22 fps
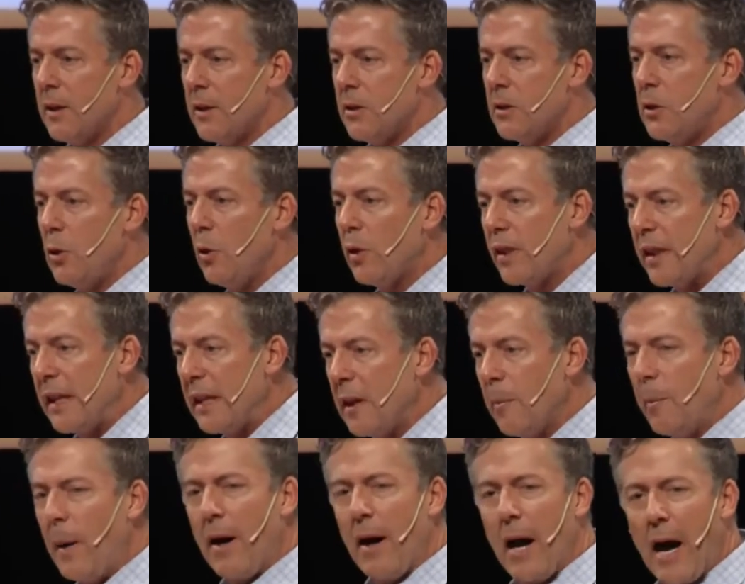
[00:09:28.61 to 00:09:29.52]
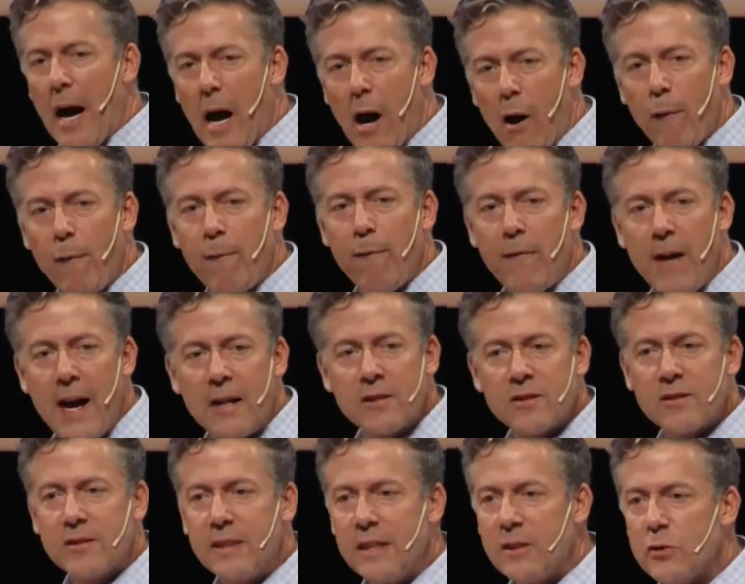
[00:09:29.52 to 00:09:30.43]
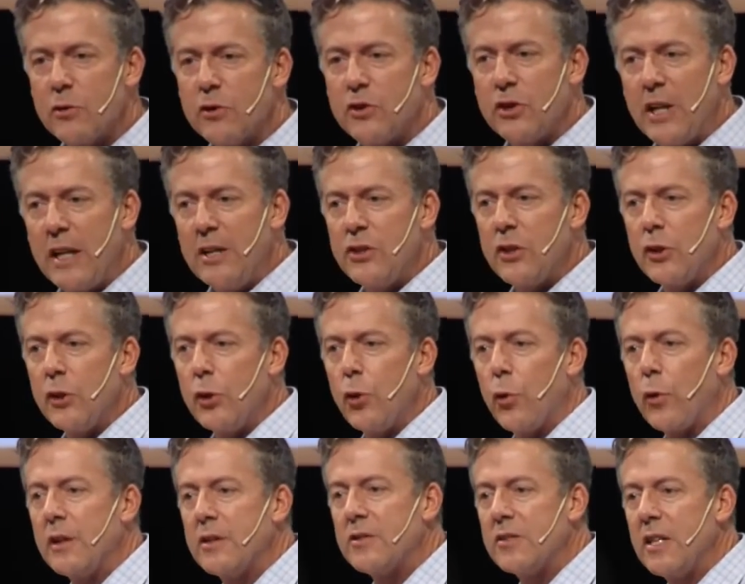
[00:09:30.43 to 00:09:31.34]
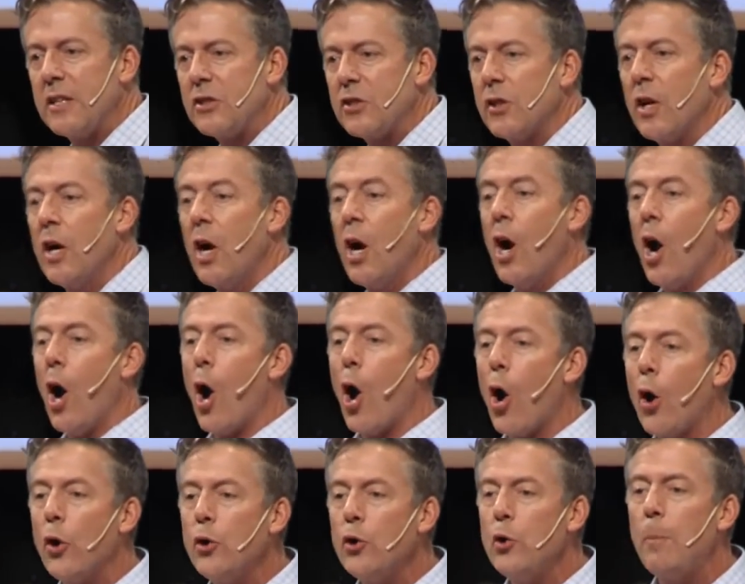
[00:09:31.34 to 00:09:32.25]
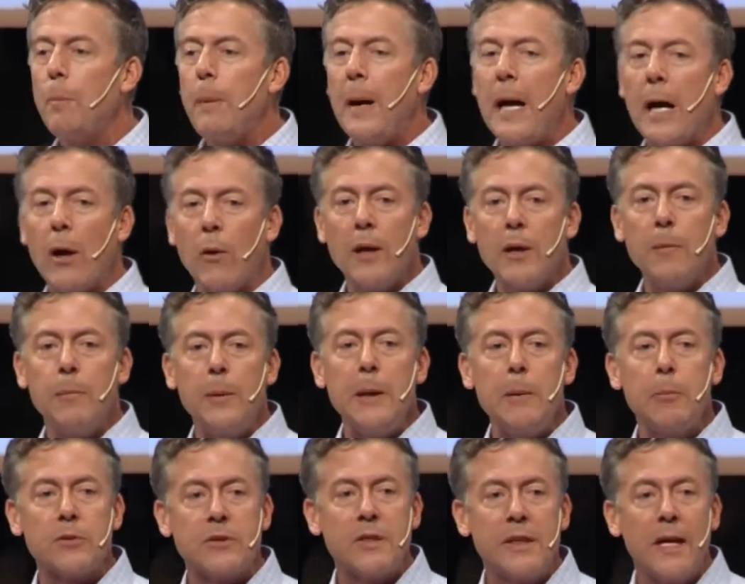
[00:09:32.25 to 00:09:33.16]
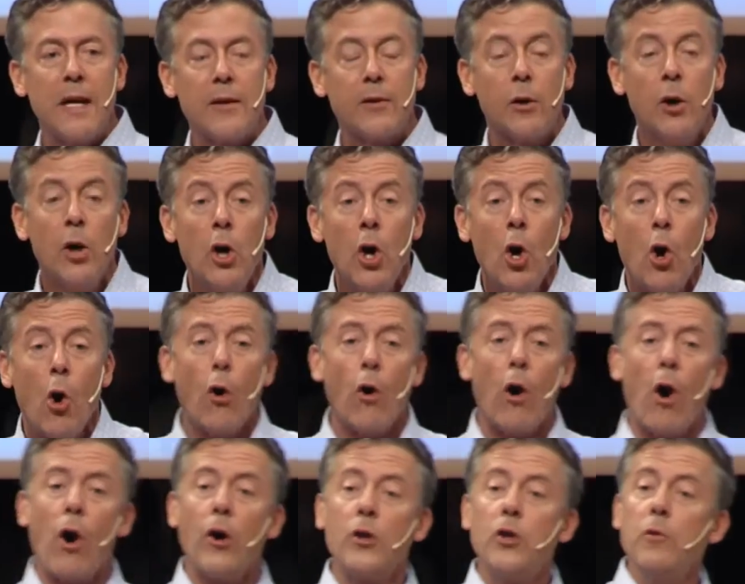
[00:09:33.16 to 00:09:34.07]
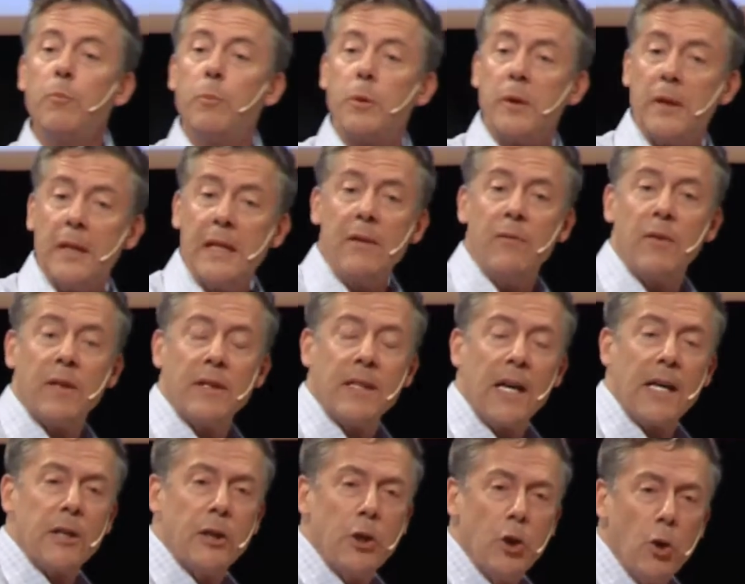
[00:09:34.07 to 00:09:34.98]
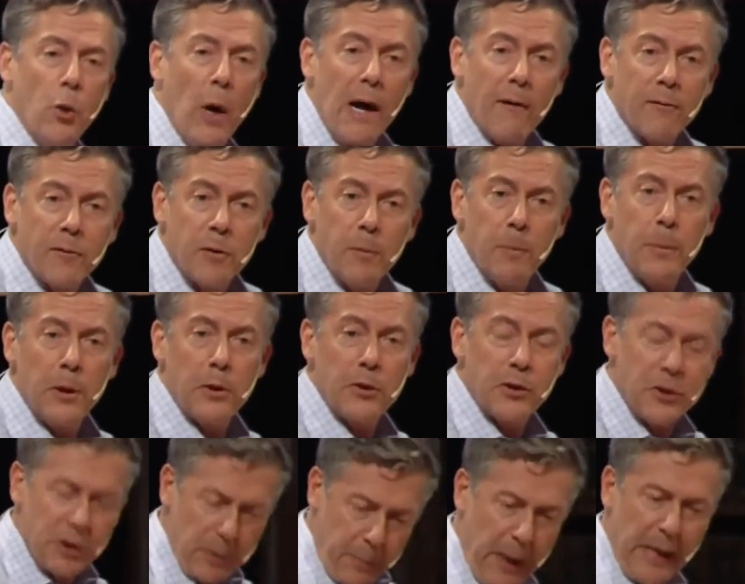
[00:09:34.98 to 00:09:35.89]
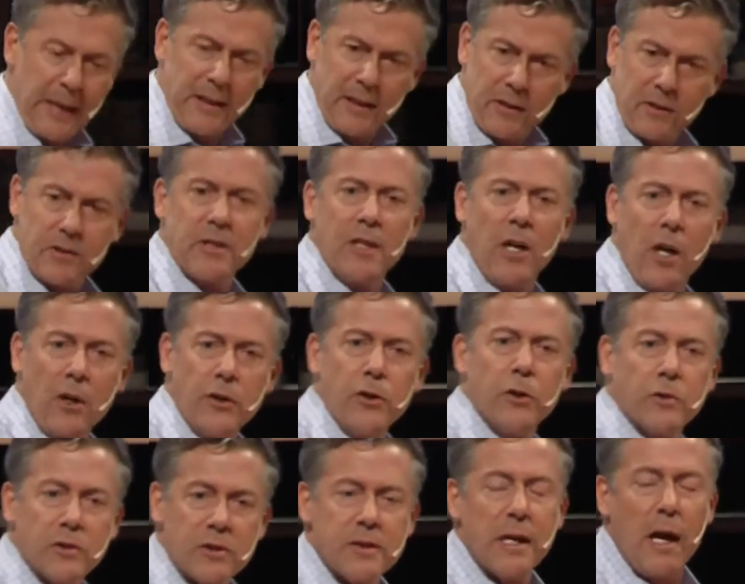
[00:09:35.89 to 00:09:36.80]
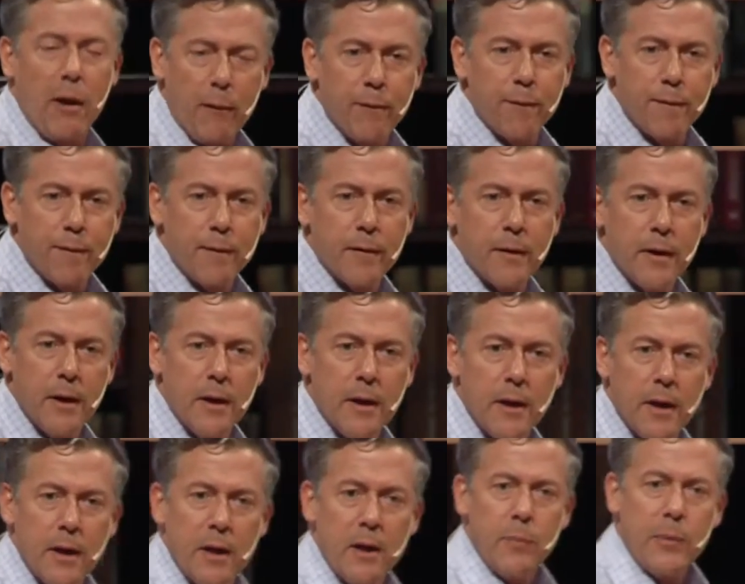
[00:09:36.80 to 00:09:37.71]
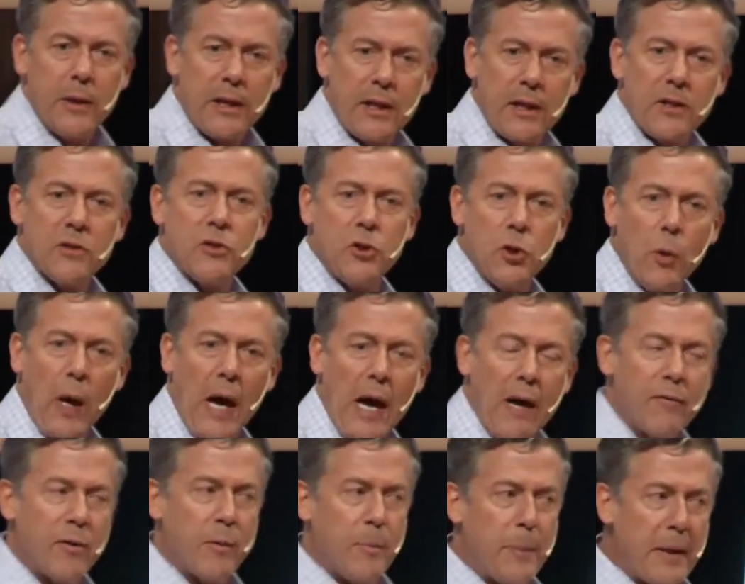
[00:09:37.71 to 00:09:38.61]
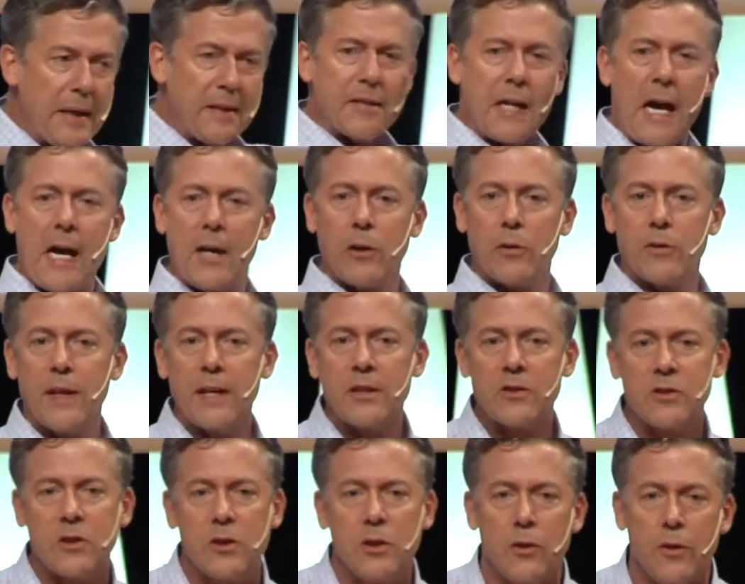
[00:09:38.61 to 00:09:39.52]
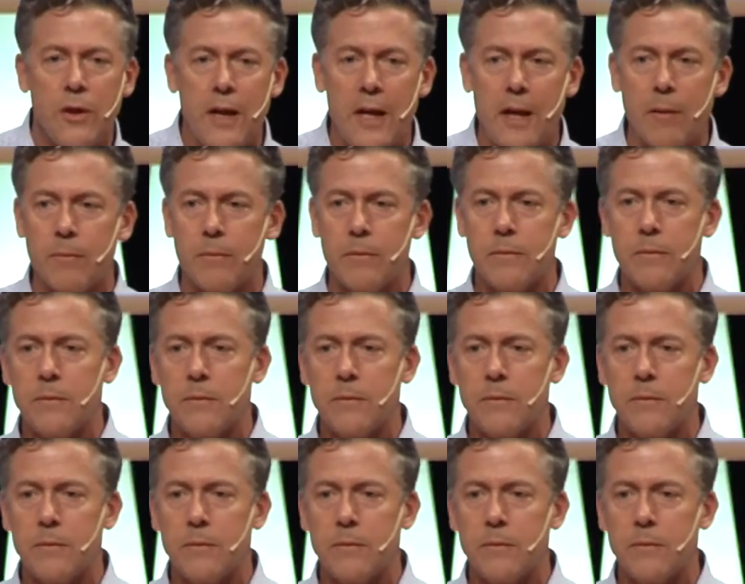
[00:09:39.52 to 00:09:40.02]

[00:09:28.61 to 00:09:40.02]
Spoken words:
Do you think about how fast things are changing in your organization? Are you pairing people together? Or are you believing that you have to build a dependency on yourself because you have the big title next to your name?